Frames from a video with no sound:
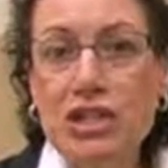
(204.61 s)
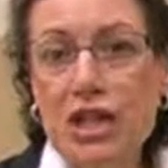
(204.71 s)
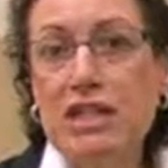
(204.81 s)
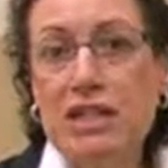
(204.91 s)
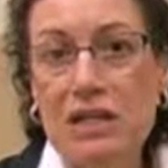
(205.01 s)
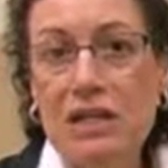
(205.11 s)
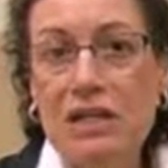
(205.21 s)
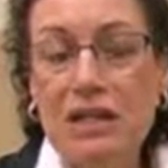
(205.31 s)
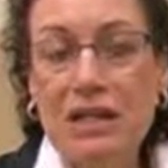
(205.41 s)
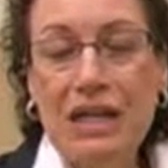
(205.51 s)
that
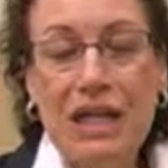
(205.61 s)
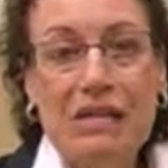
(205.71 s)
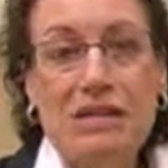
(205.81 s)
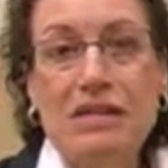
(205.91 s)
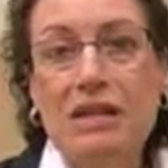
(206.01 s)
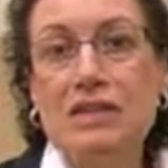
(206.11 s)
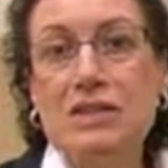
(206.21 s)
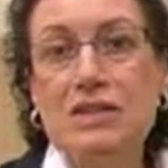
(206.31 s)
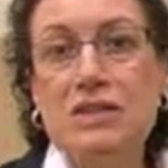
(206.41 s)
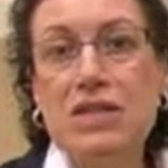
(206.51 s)
dialogue and discuss
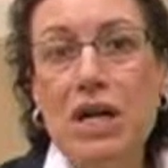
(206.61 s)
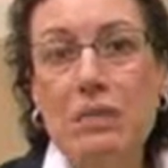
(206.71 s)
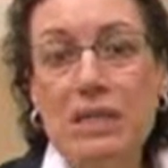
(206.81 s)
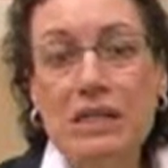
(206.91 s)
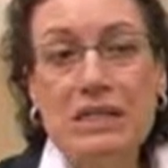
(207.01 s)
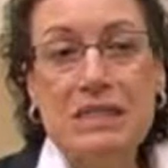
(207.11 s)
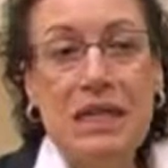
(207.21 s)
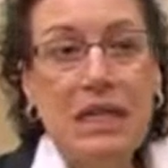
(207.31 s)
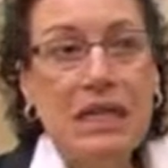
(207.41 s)
those topics